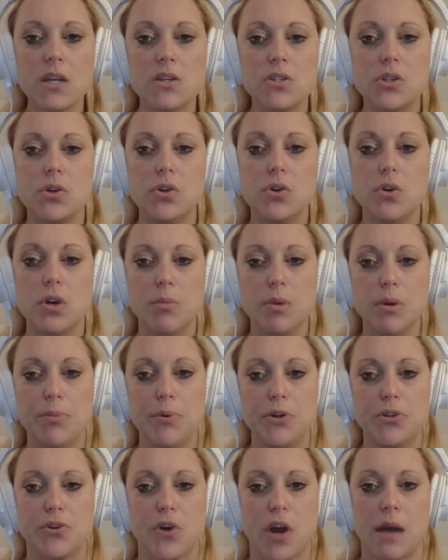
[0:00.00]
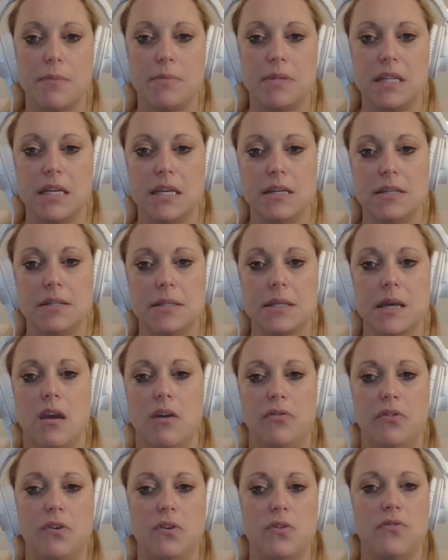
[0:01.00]
So you can be prescribed these
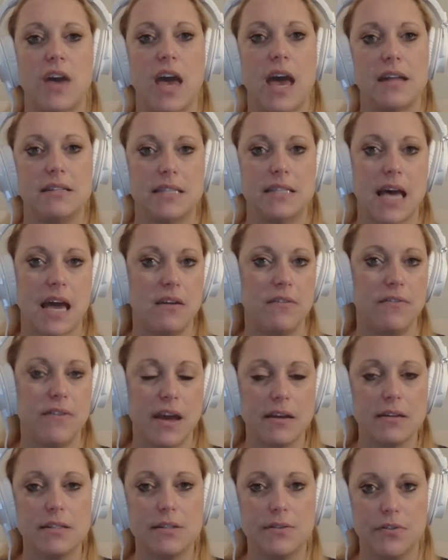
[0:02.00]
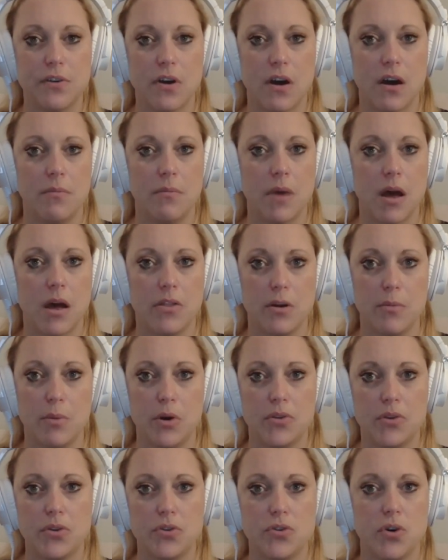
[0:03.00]
if you've had side effects from other
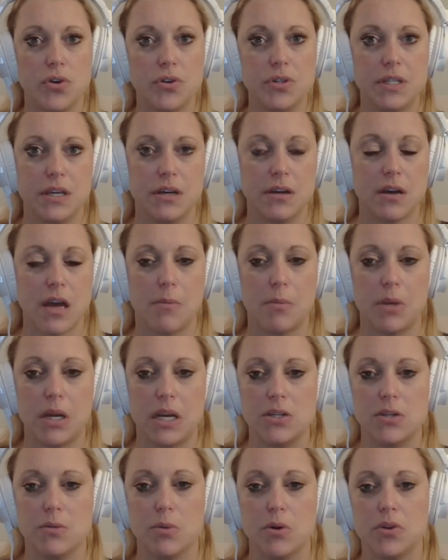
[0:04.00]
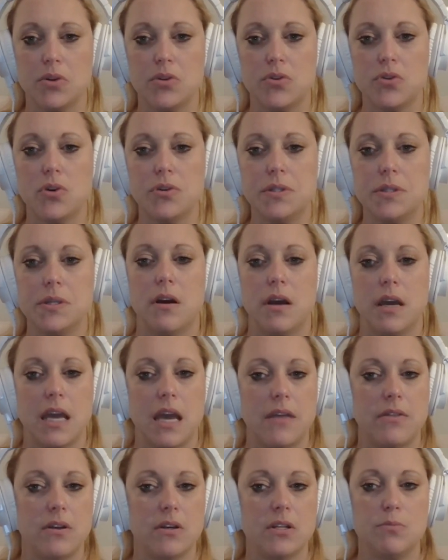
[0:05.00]
birth controls, the combination birth controls.
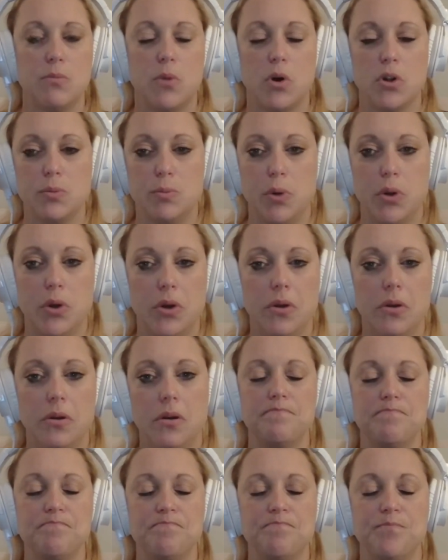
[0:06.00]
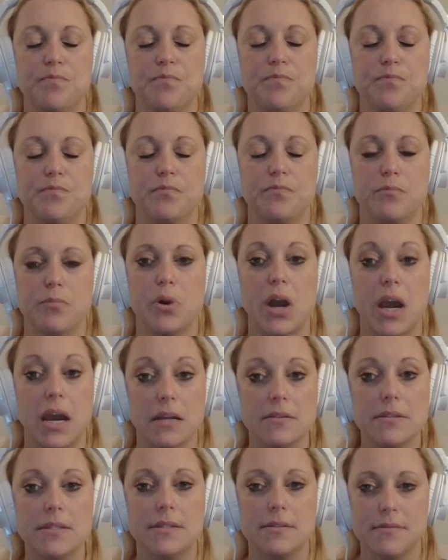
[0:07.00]
Again, there's multiple
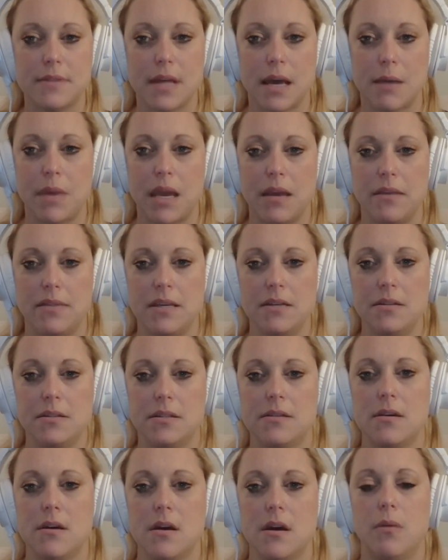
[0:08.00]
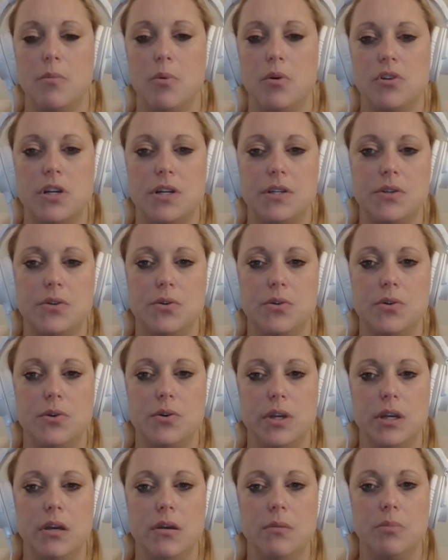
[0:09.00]
brands that make these. The
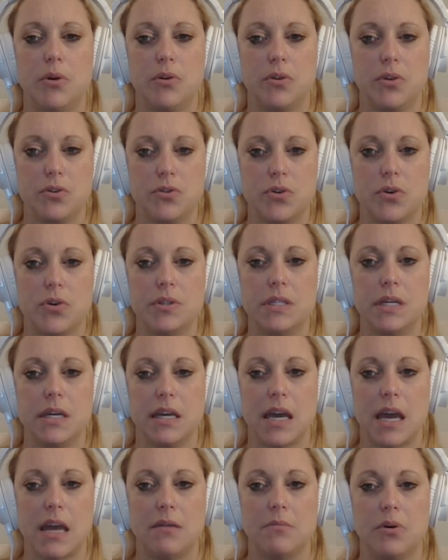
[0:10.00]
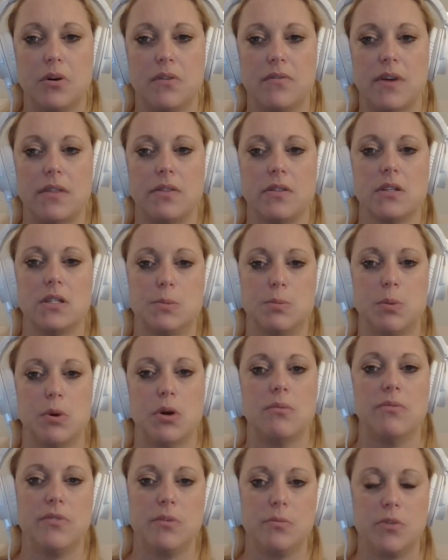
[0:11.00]
progesterone-only birth controls, again, prevent the
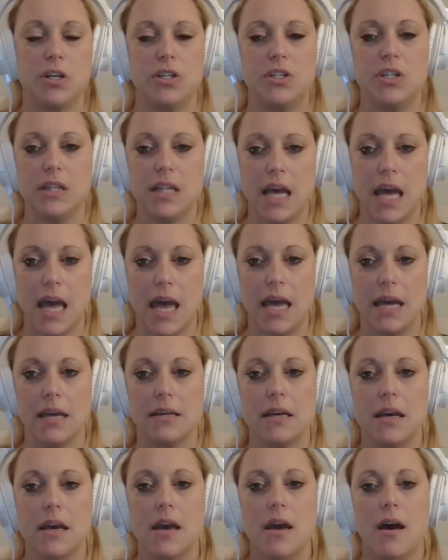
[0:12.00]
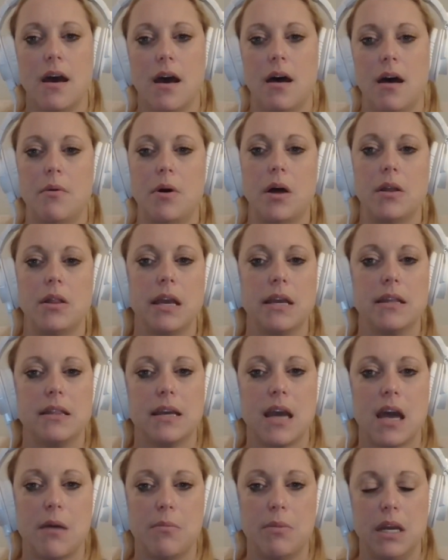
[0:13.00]
sperm from reaching the egg. Unlike the
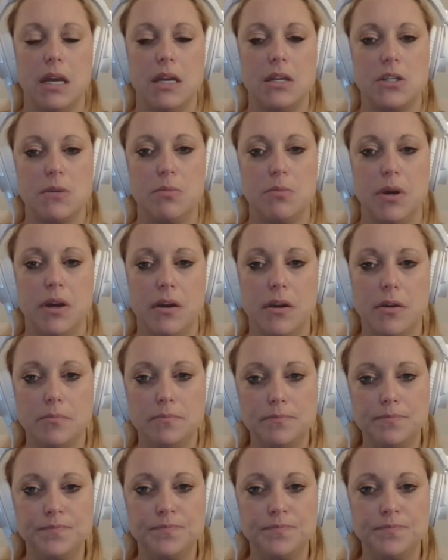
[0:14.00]
combination pill